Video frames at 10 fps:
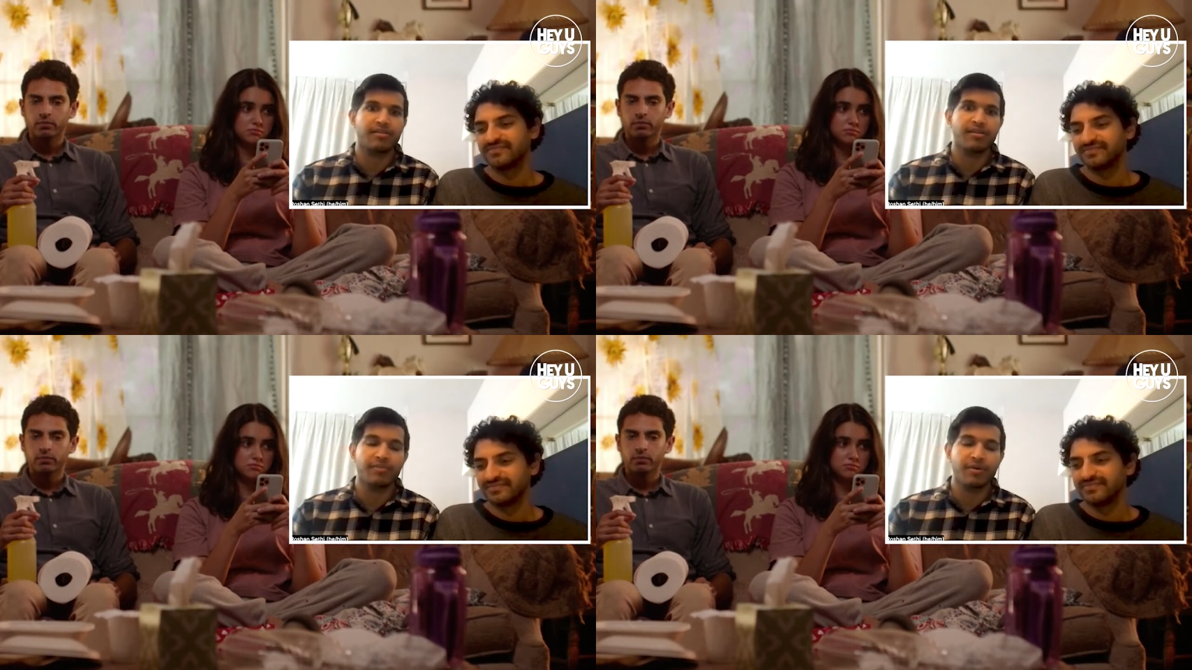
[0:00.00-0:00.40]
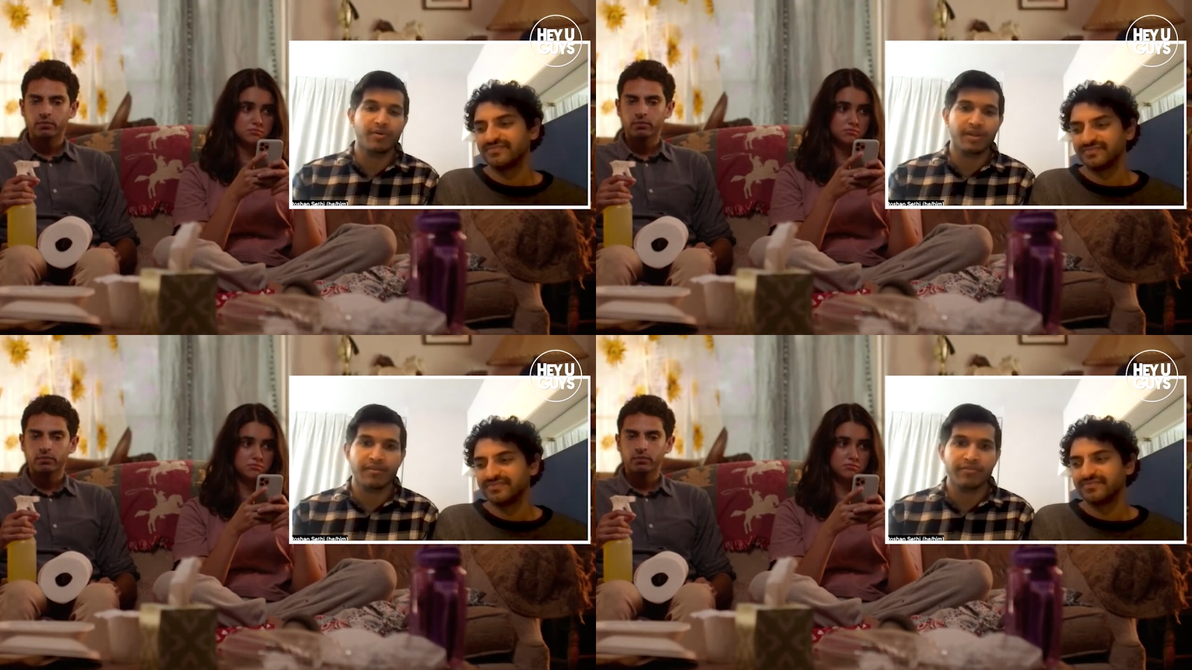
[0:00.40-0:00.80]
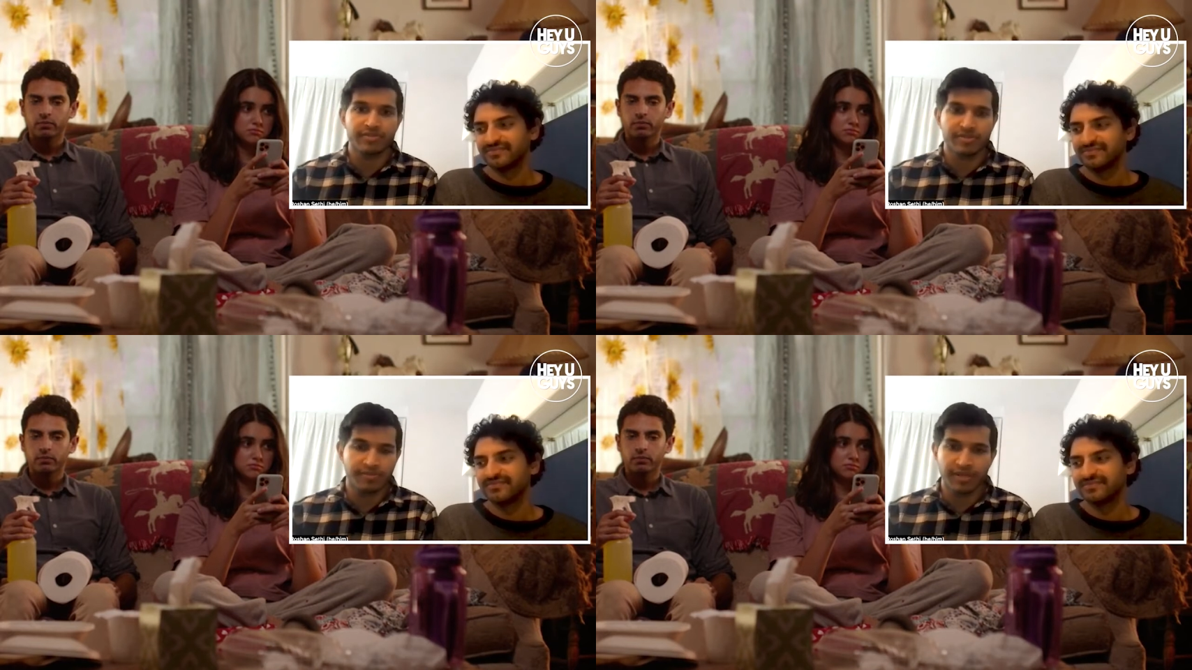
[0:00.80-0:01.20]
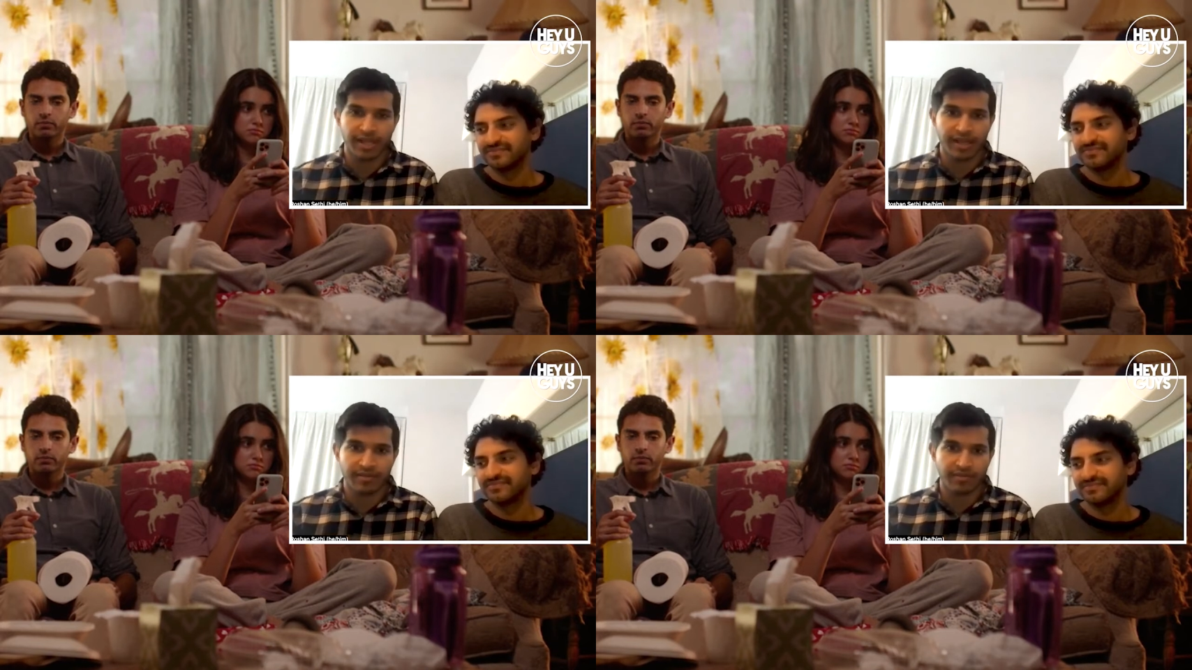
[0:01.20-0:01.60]
Speaker 1: think about what life used to be
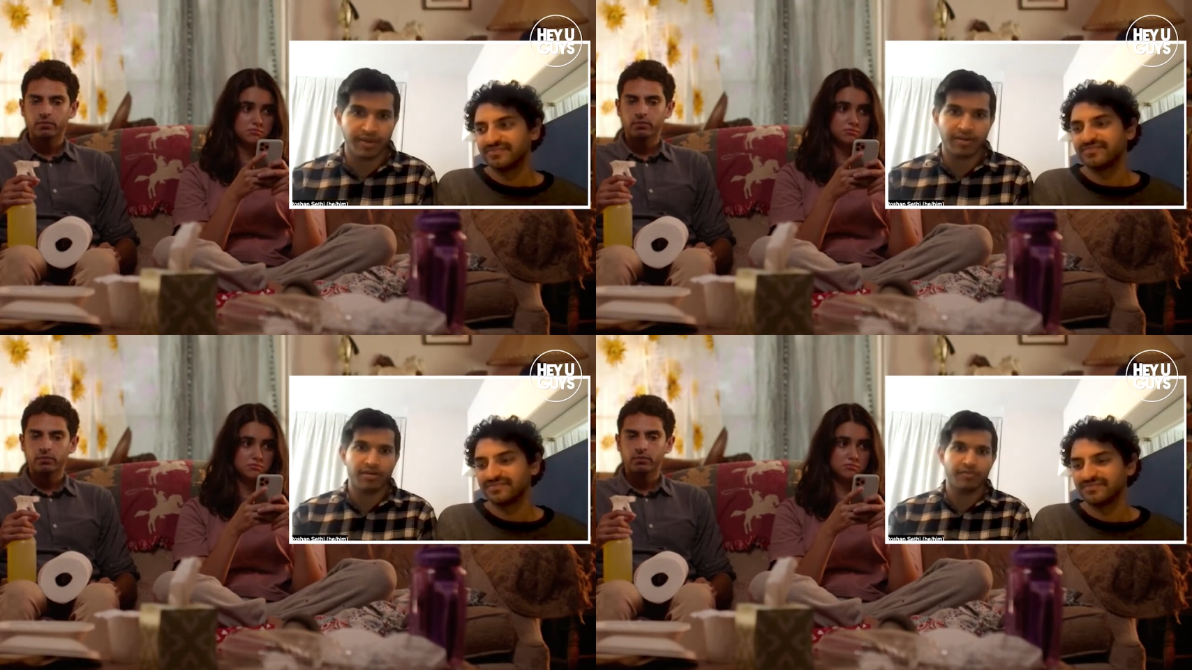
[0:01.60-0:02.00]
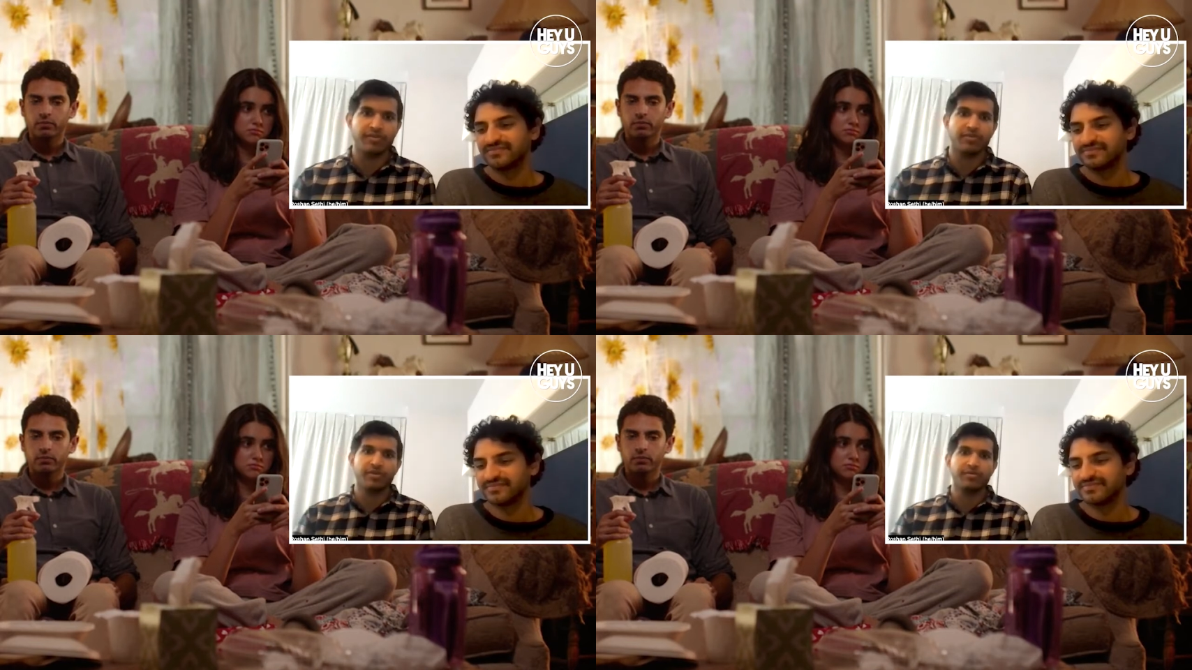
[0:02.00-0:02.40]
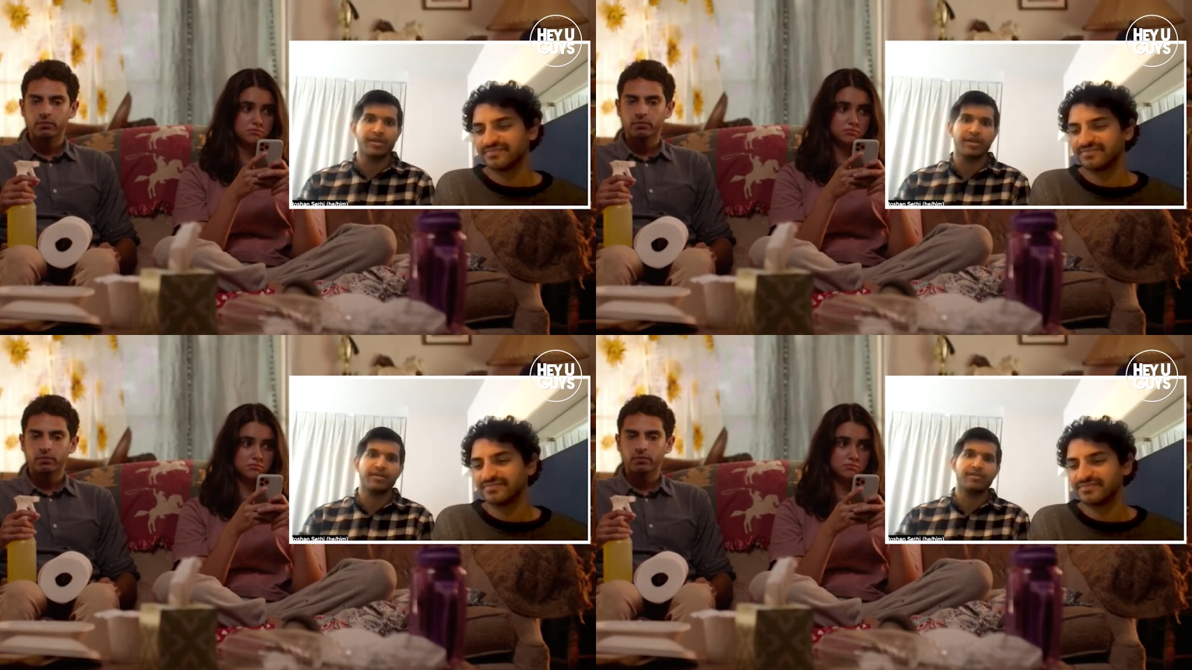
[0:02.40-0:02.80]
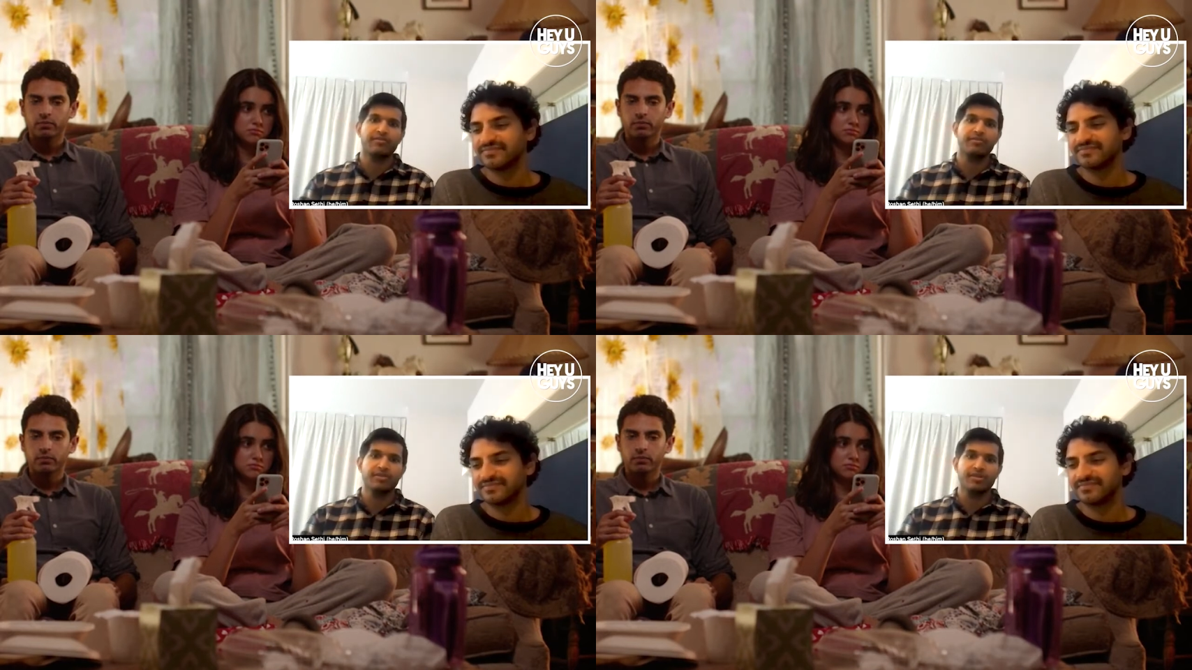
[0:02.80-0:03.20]
like and what it hopefully would be like in the
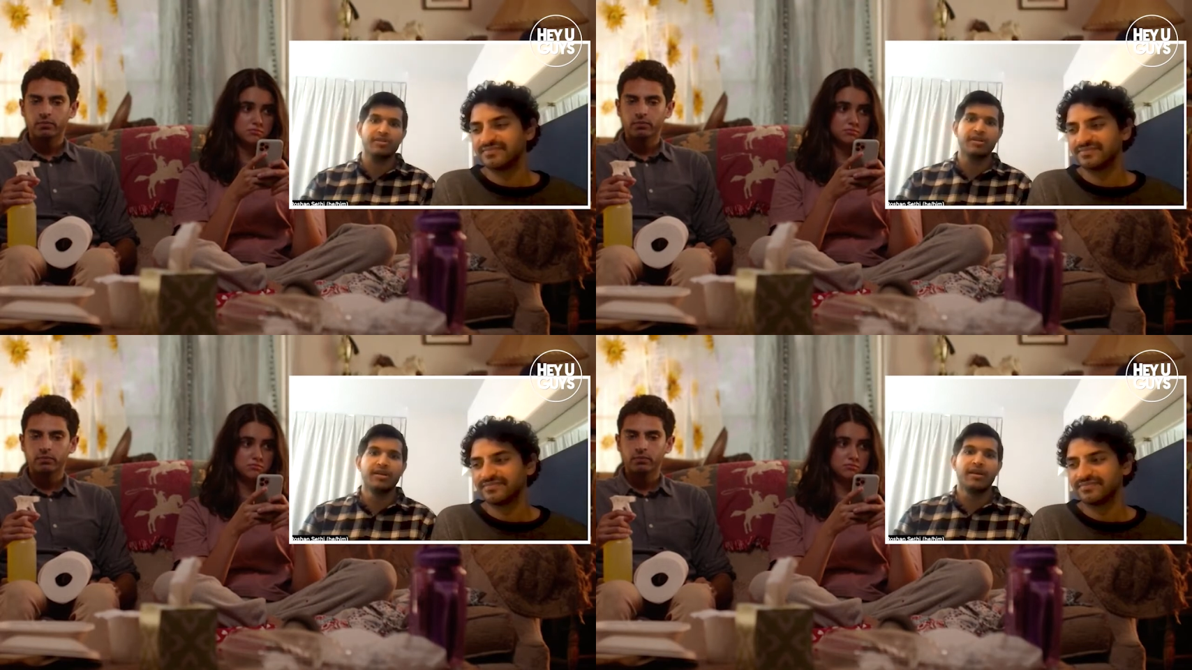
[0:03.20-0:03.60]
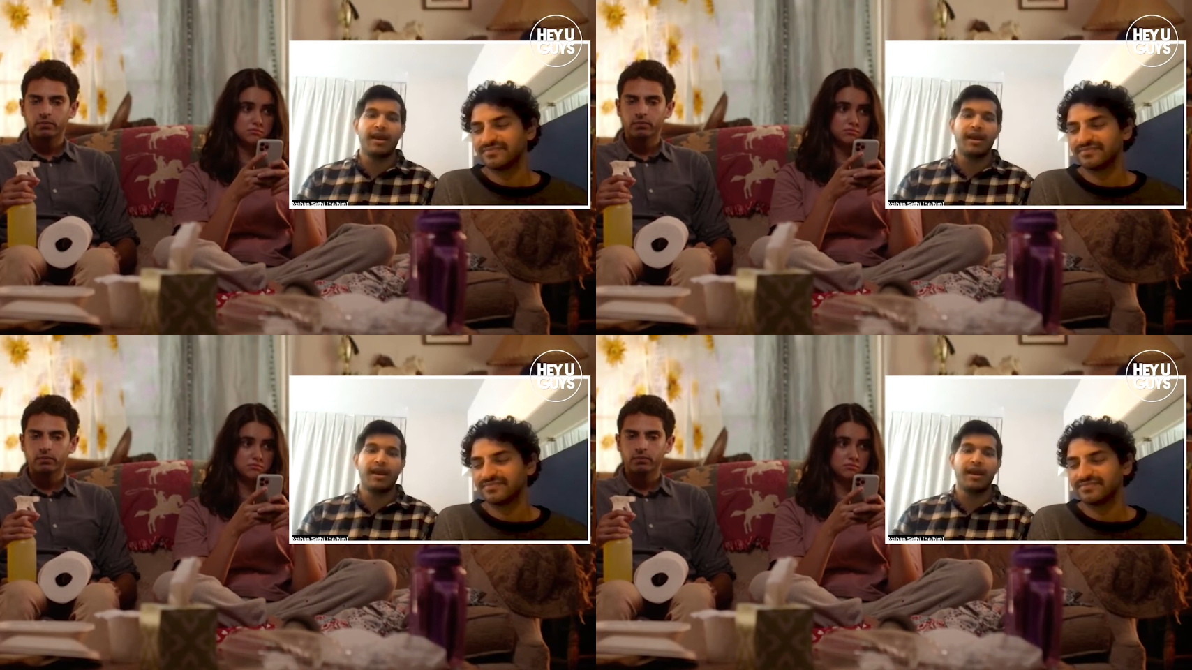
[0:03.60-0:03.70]
future.